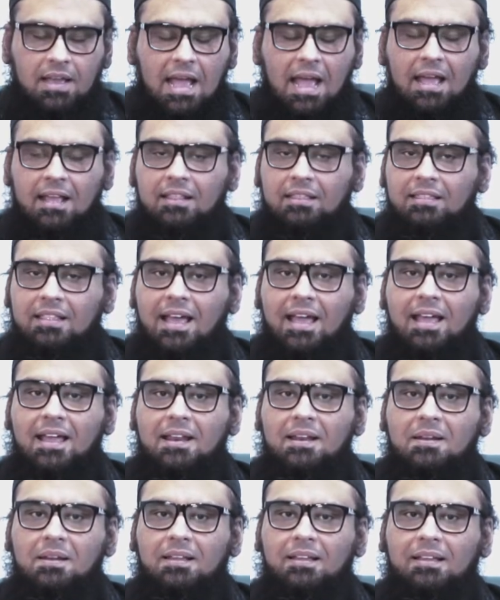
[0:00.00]
And
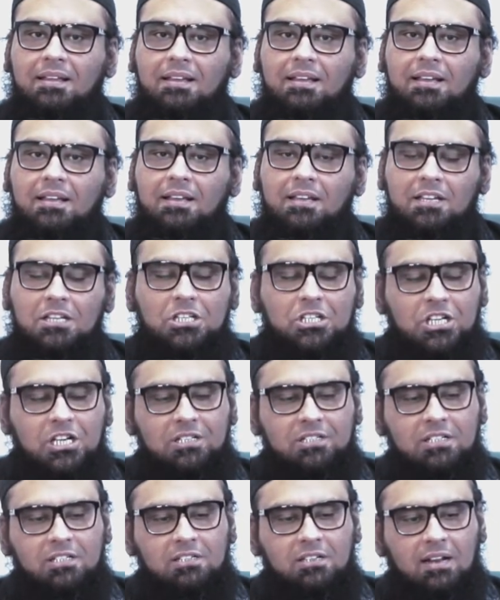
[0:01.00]
then
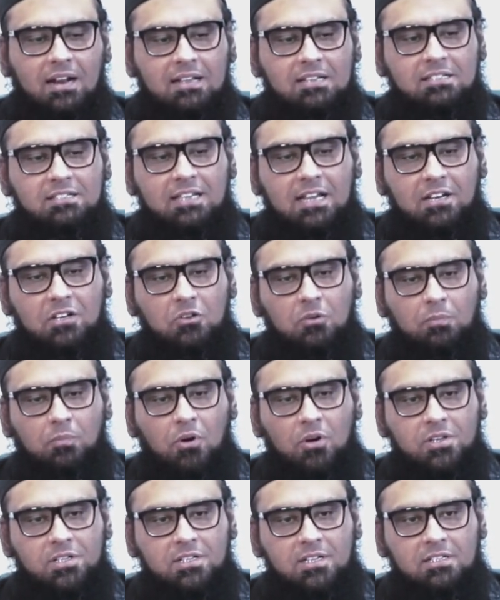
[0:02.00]
Jesus Christ said to
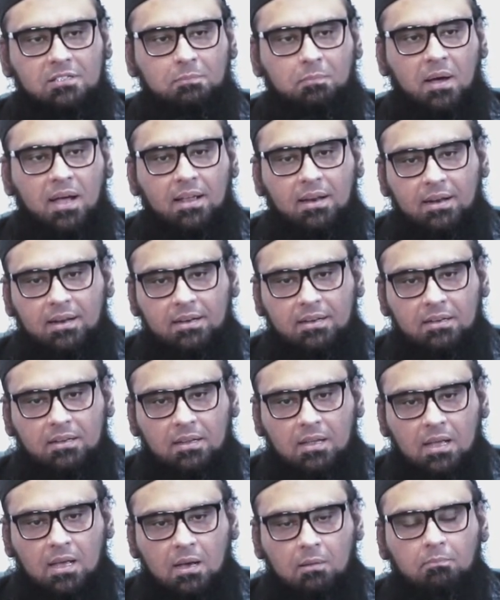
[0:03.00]
Pontius Pilate,
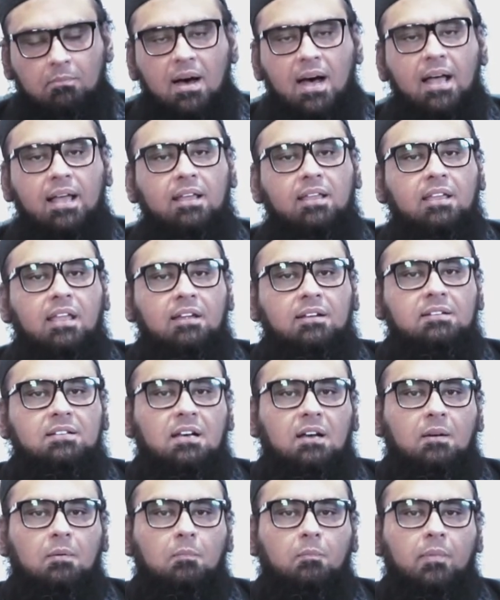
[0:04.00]
my
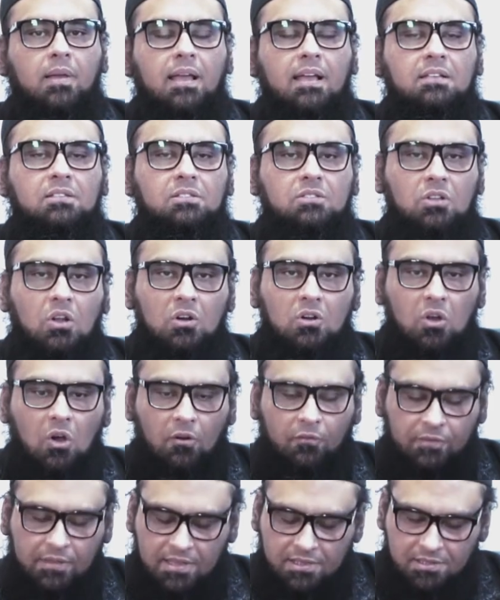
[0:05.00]
kingdom is not
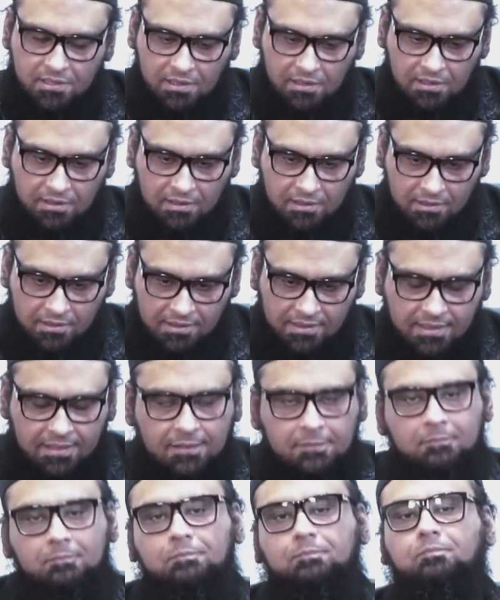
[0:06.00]
of this earth.